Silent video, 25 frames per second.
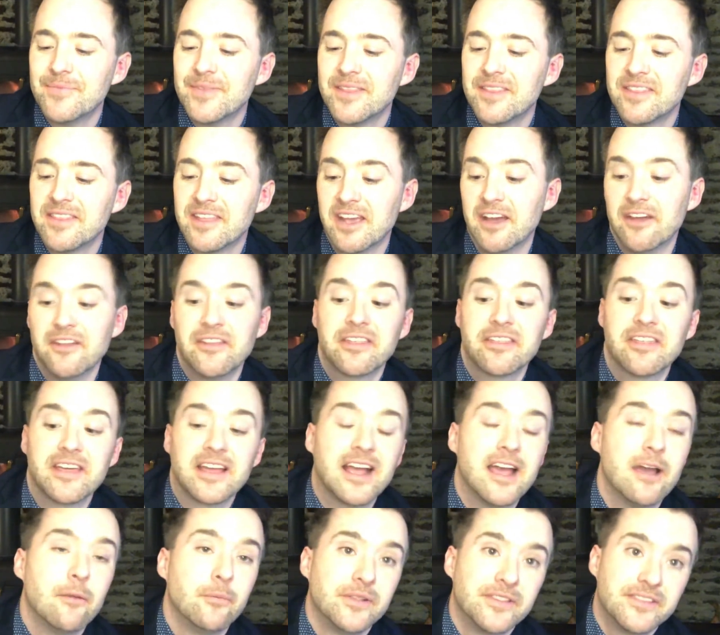The other thing
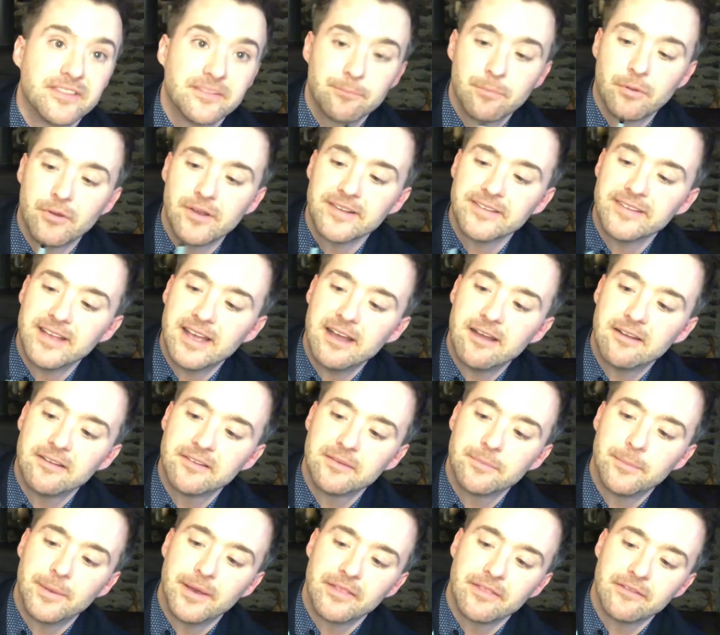I would point out
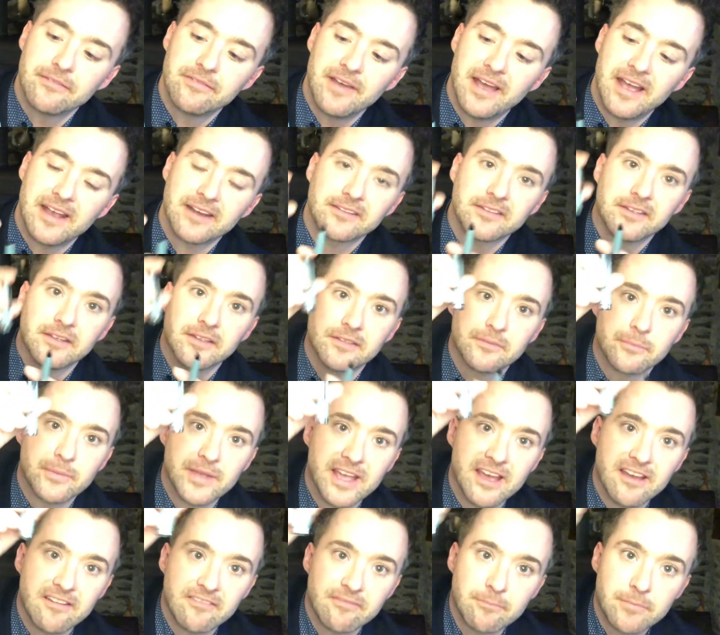about the fact that we
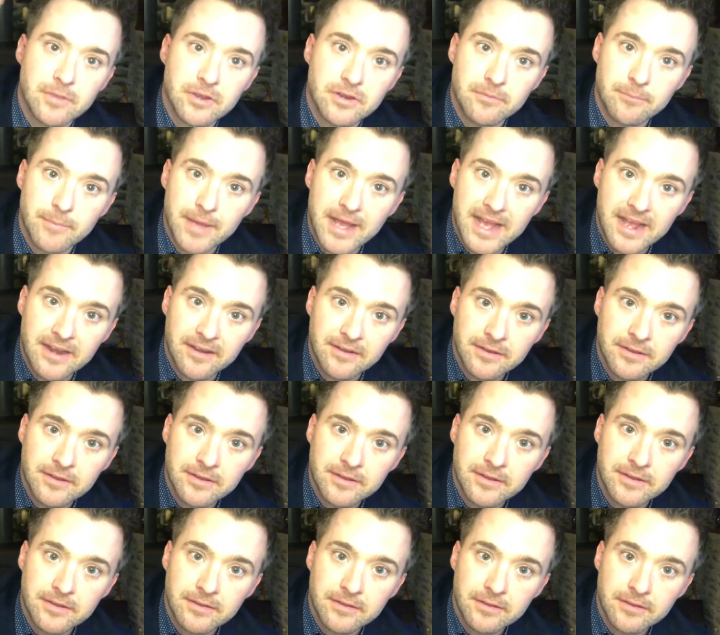have Moonman
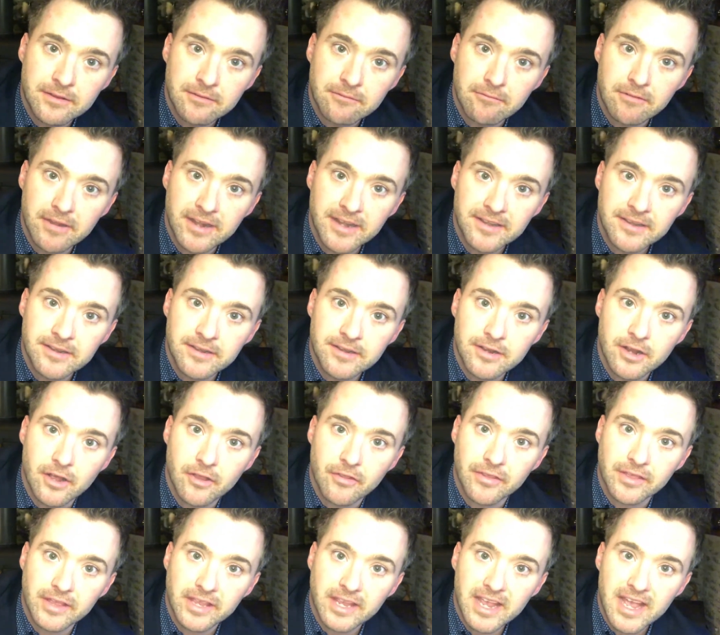written on
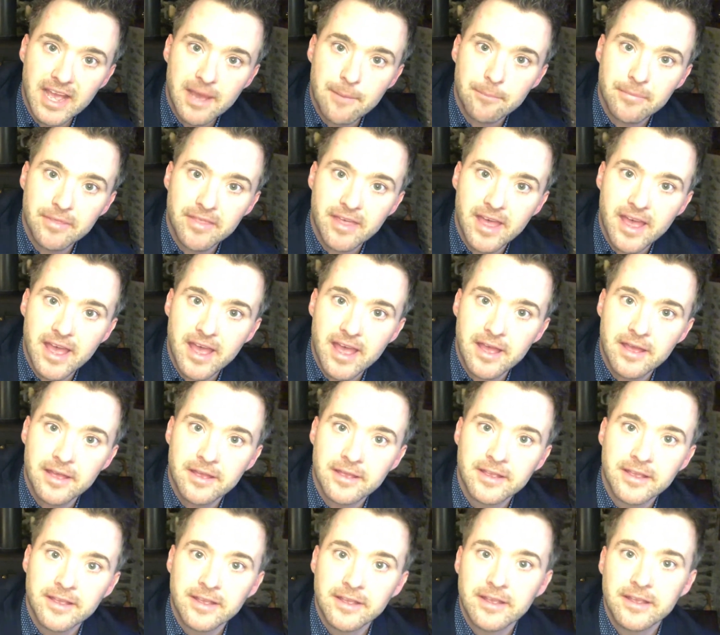the cap there
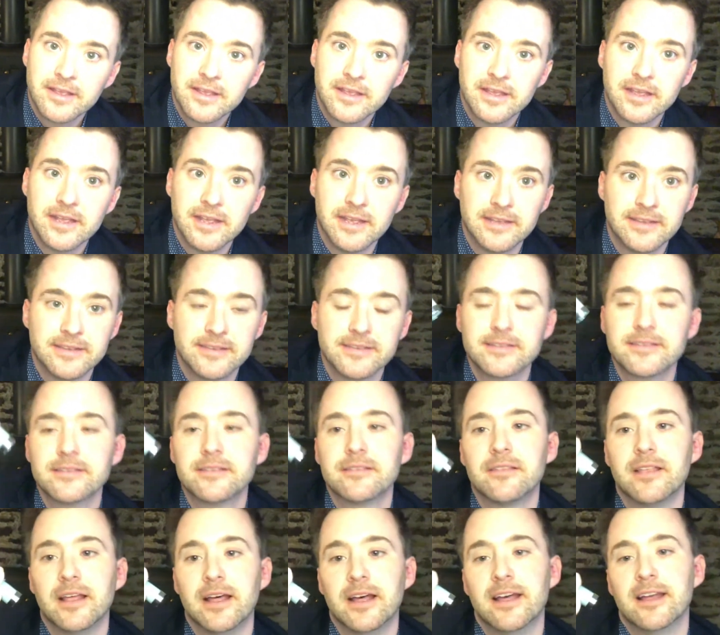is
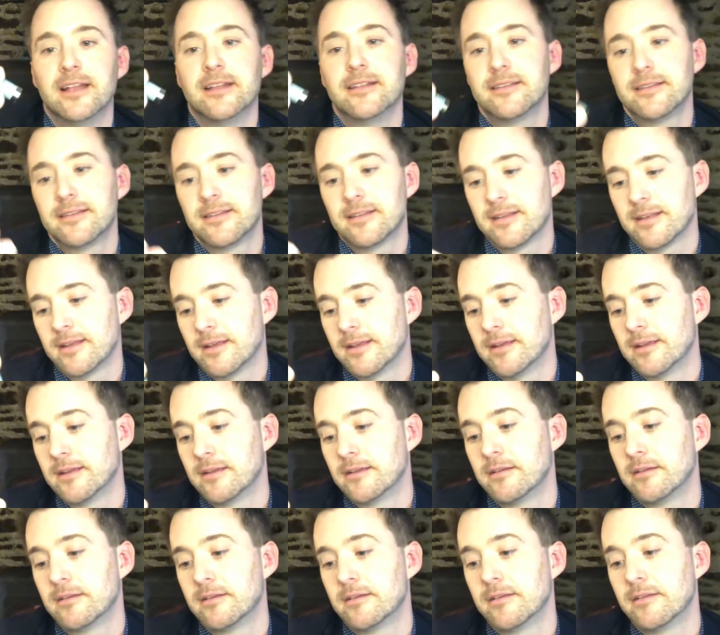that,
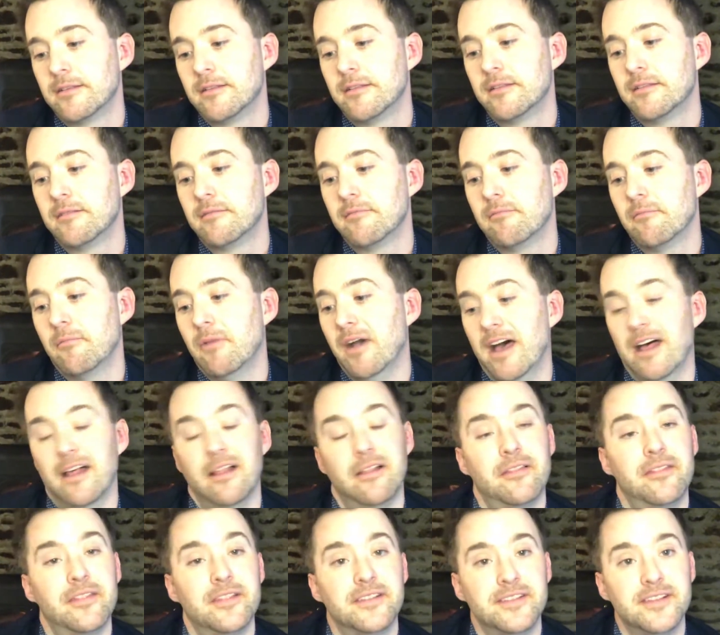well,
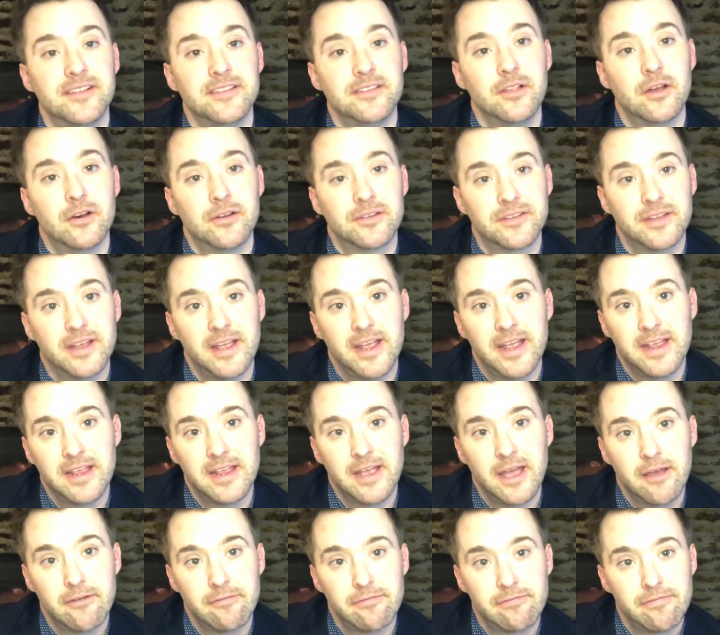this is not a,
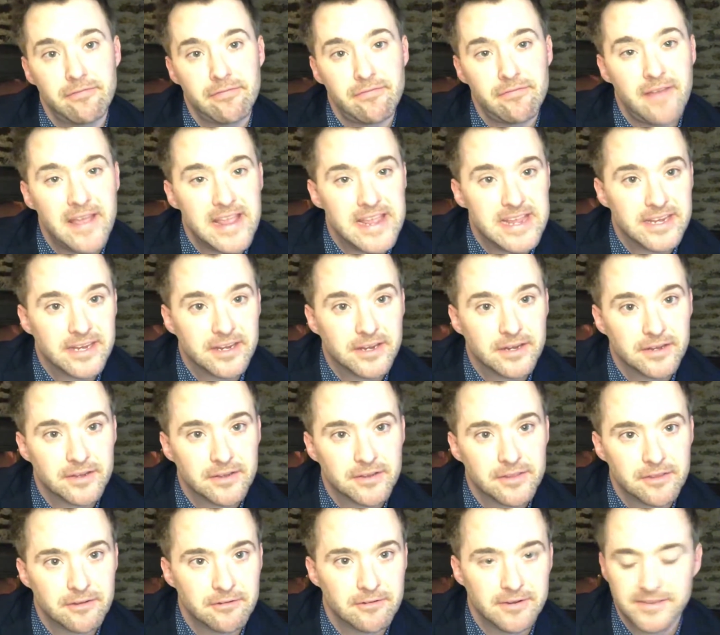a fake.
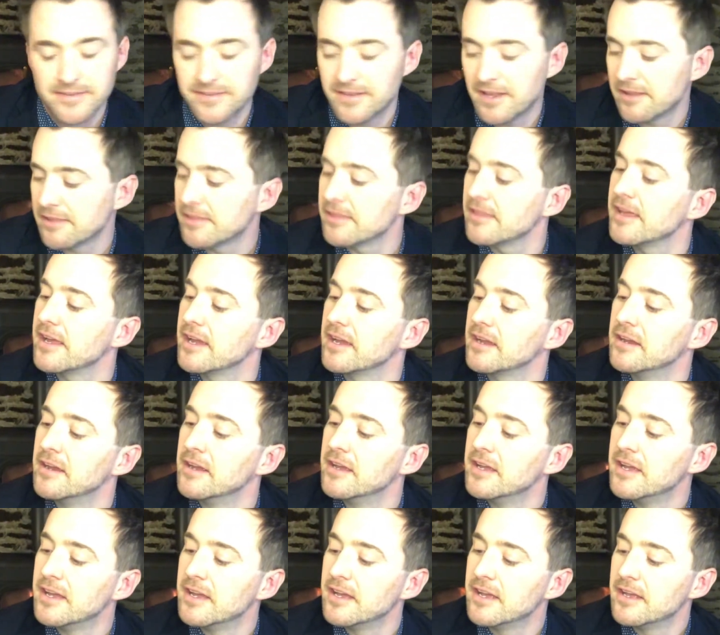There is nothing,
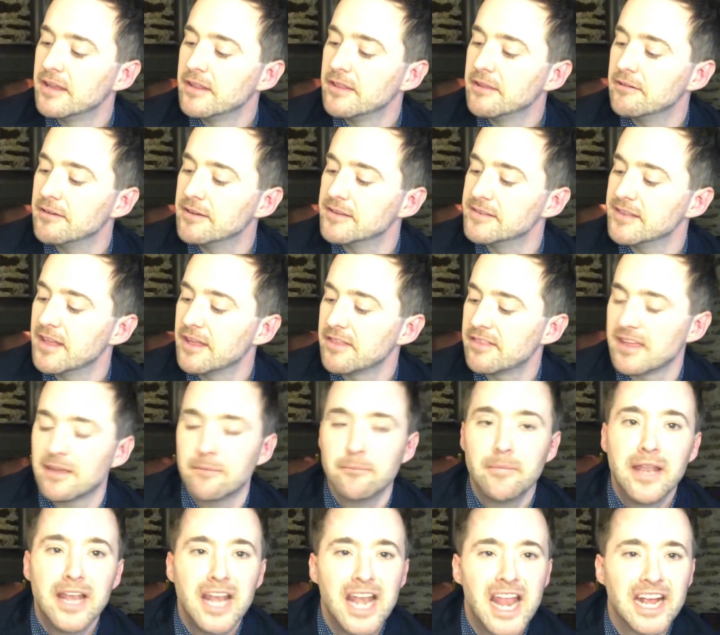there is nothing
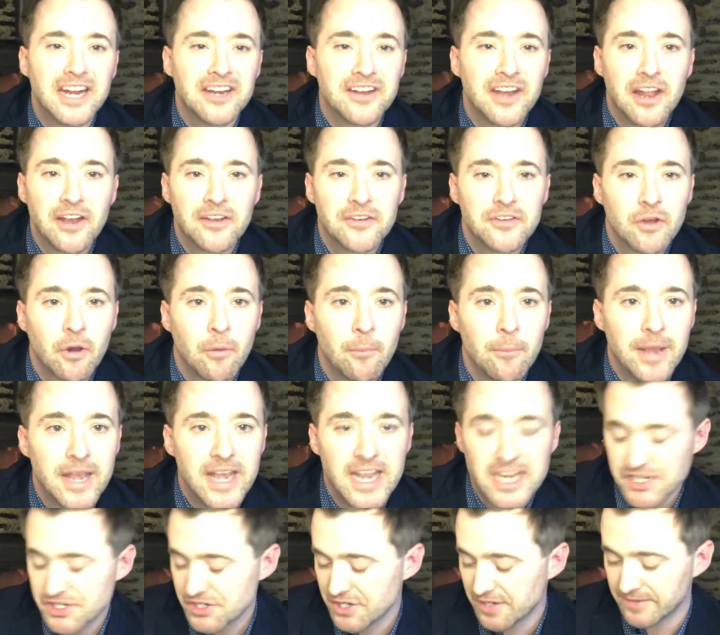malignant or
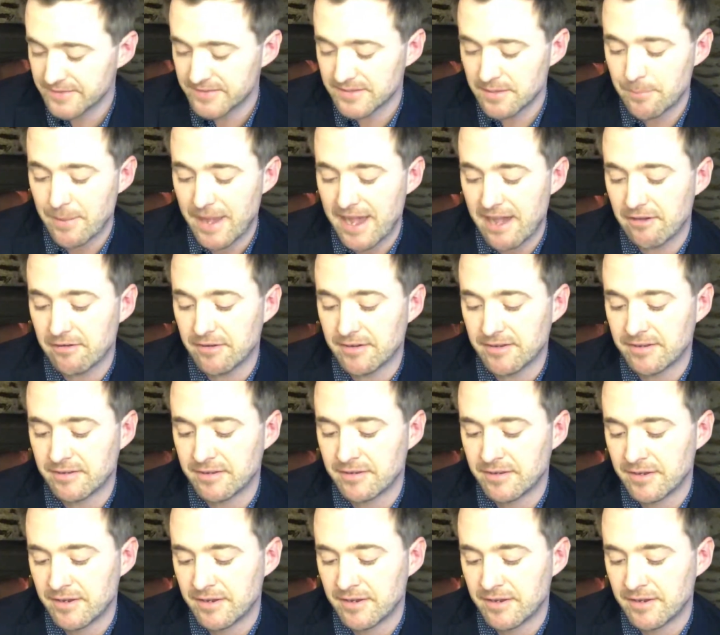malicious about